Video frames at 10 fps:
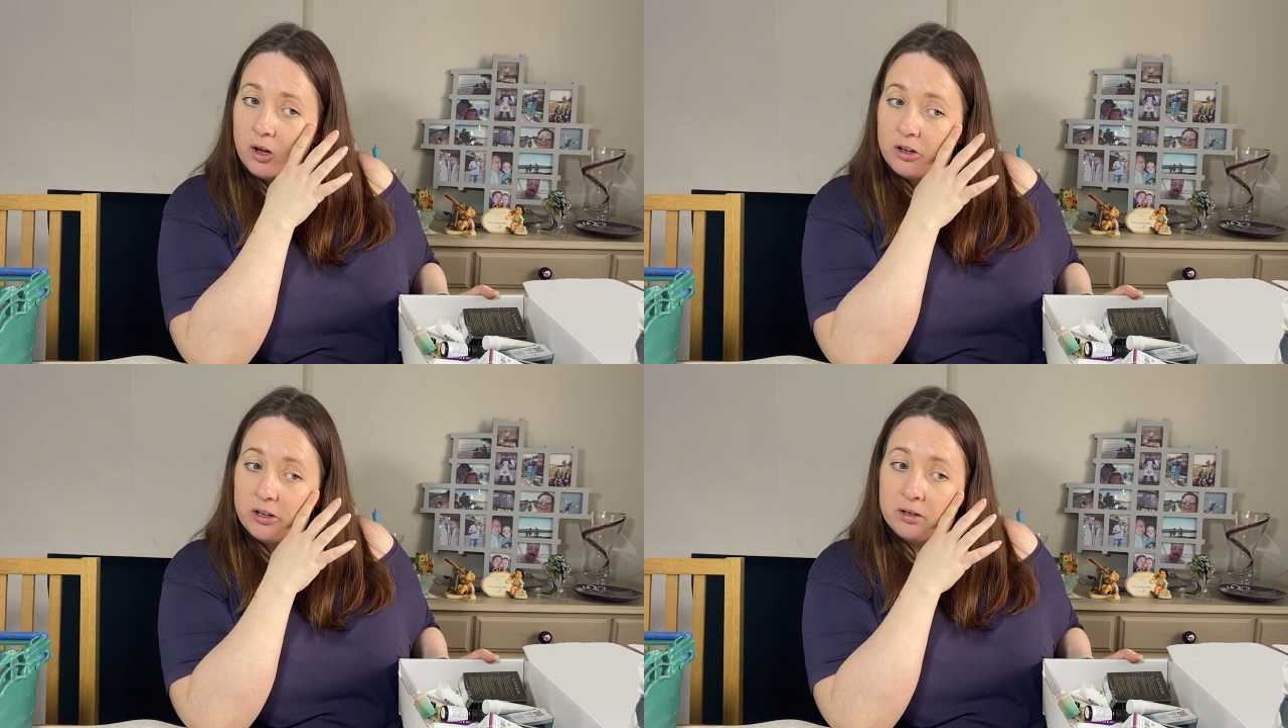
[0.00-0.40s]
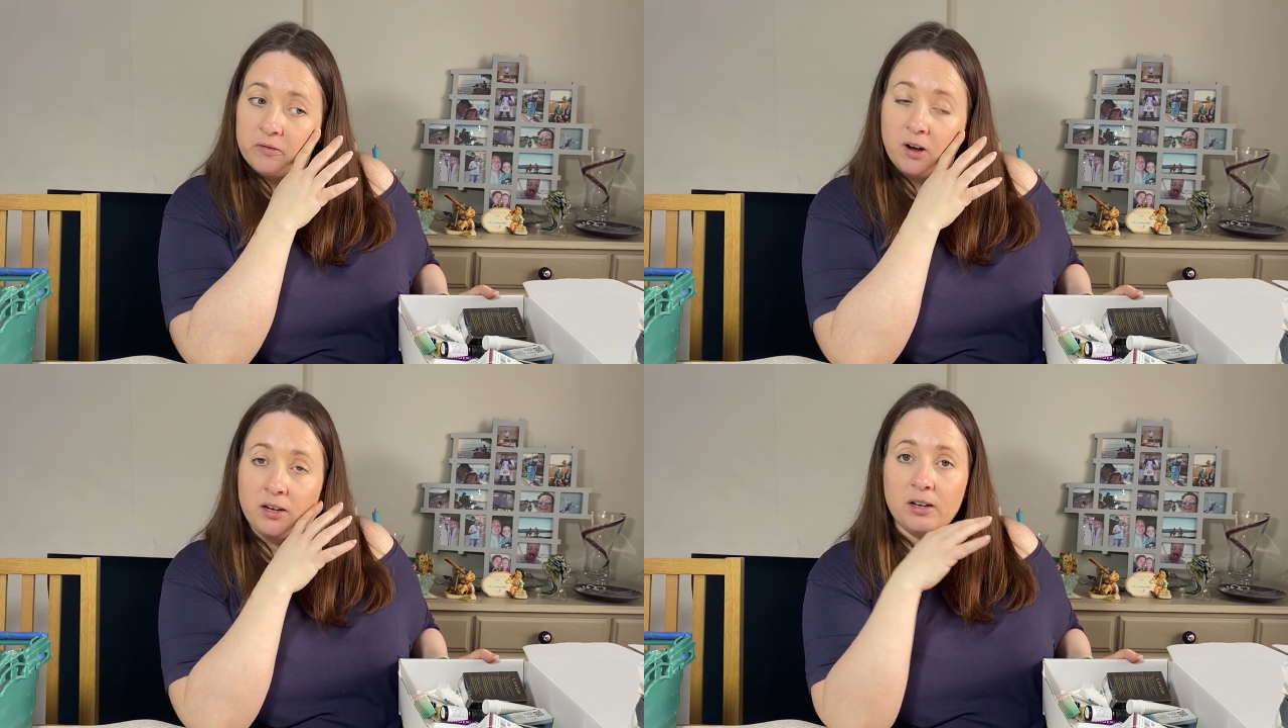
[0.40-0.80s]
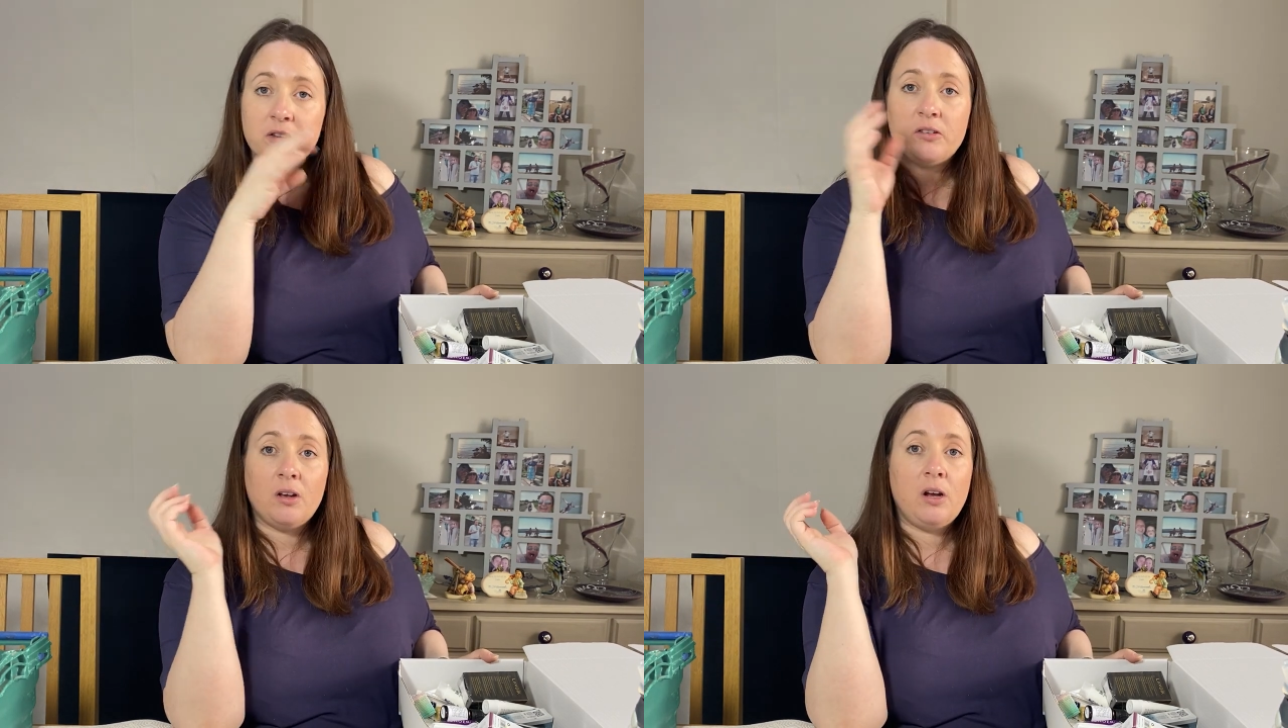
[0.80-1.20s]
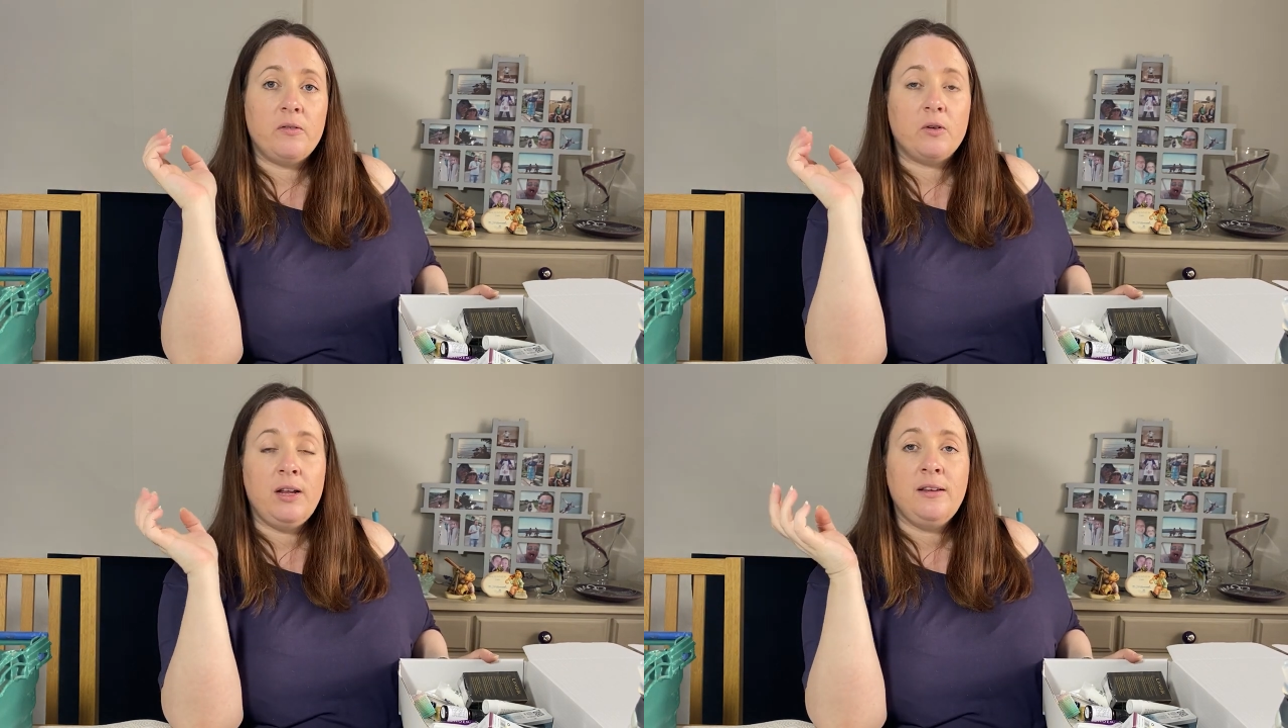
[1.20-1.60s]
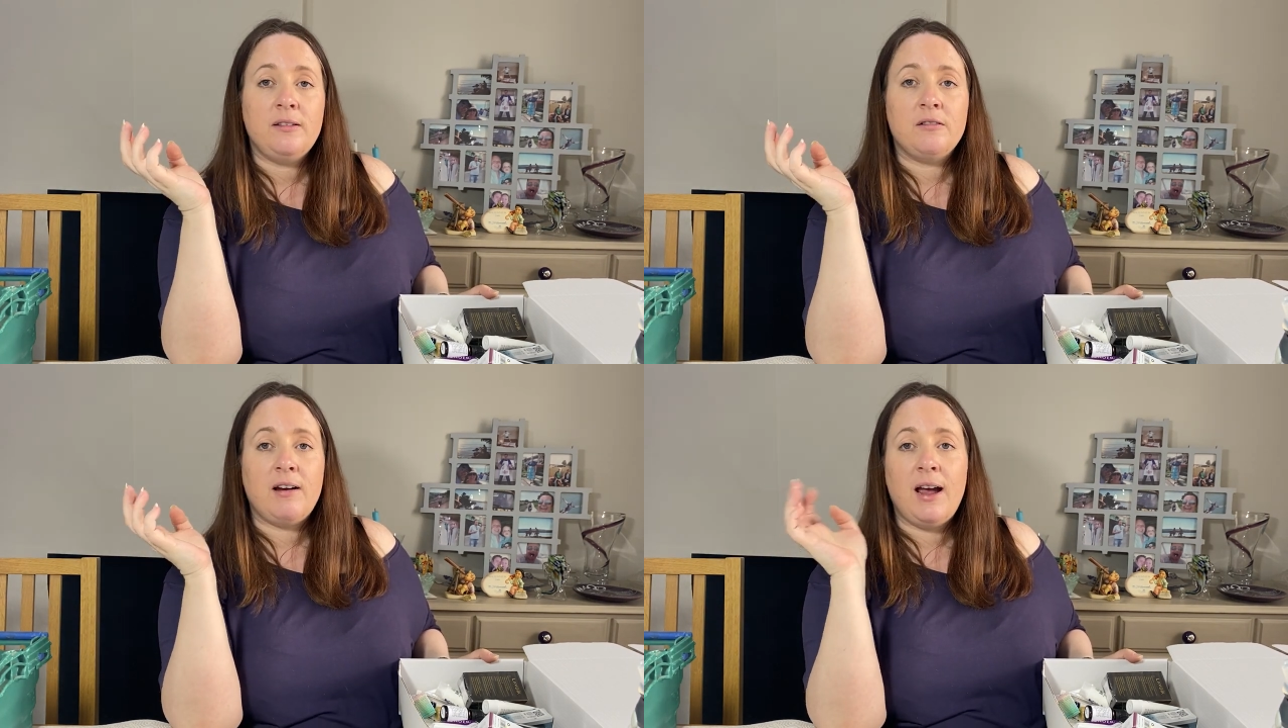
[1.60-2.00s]
You can find us over on
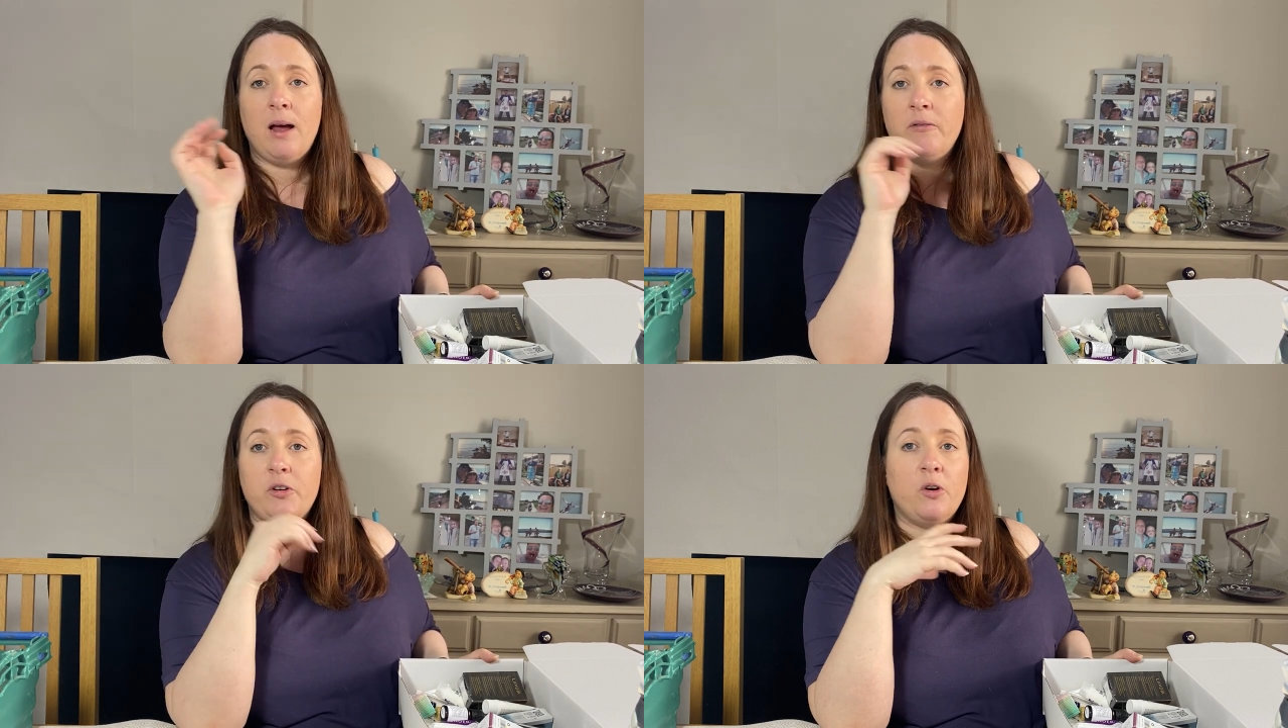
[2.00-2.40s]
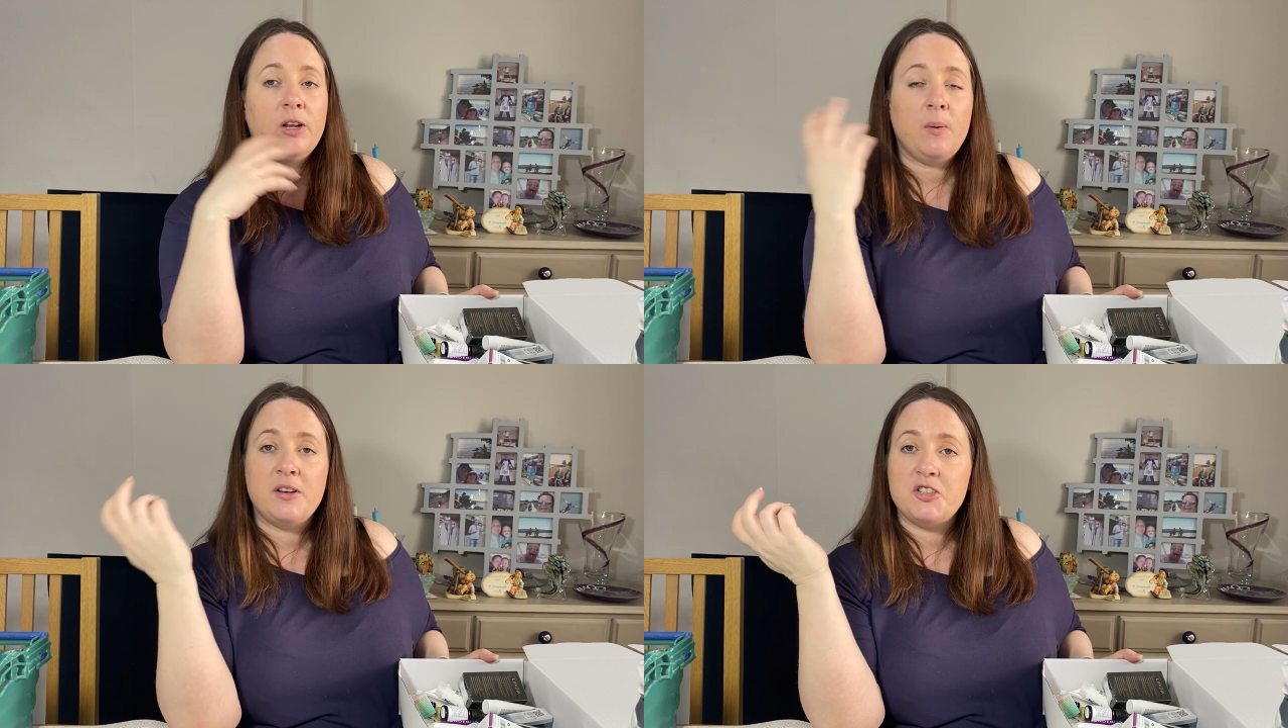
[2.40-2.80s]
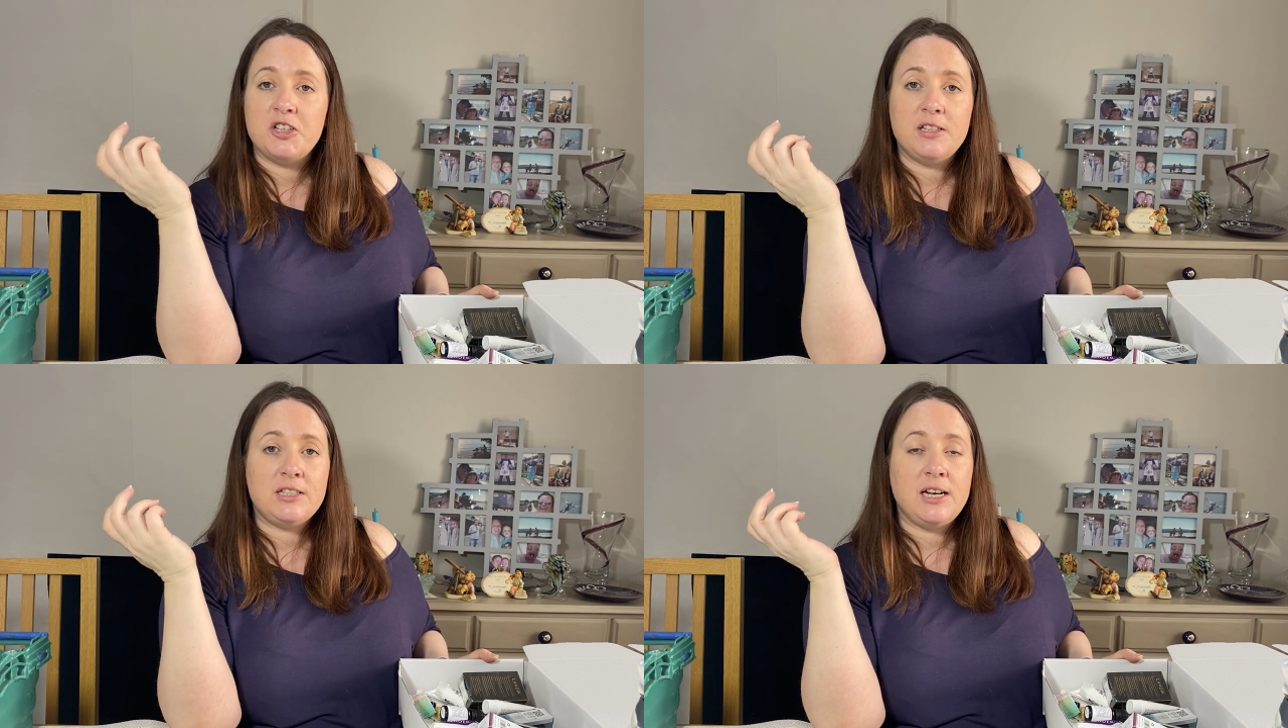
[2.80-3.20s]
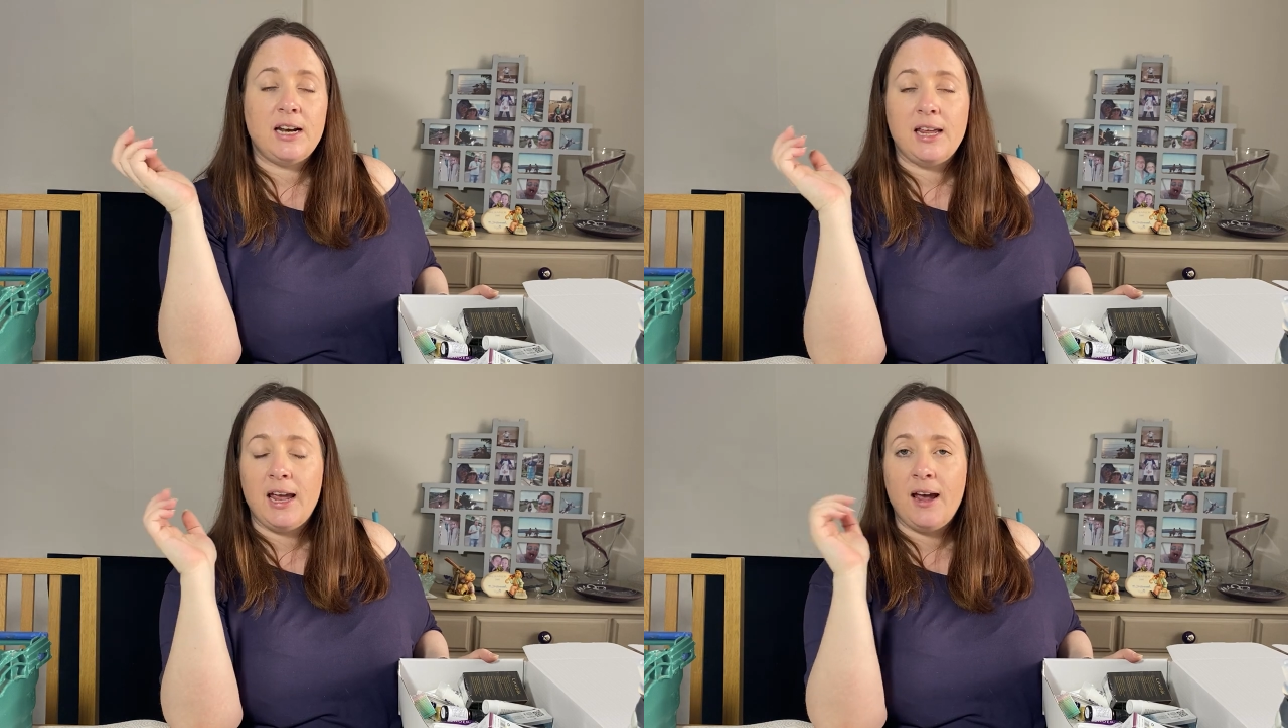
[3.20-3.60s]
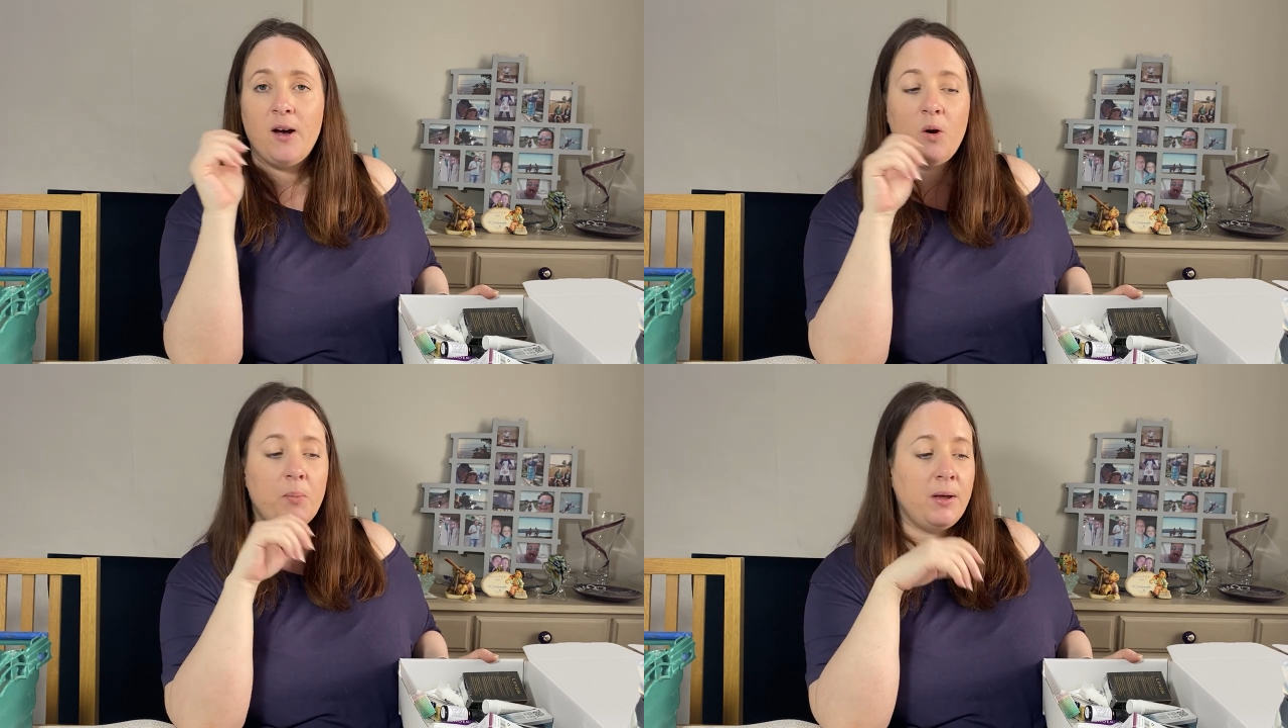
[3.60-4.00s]
Instagram if you've got any questions, need any
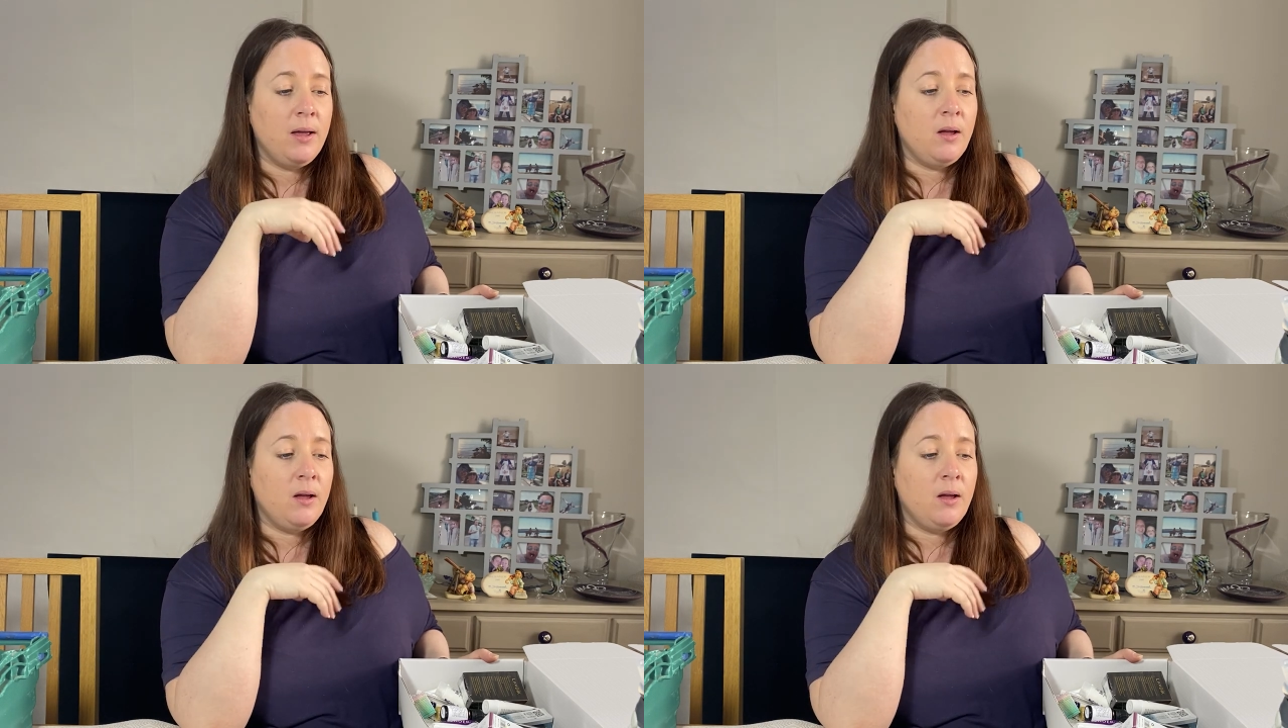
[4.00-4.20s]
help.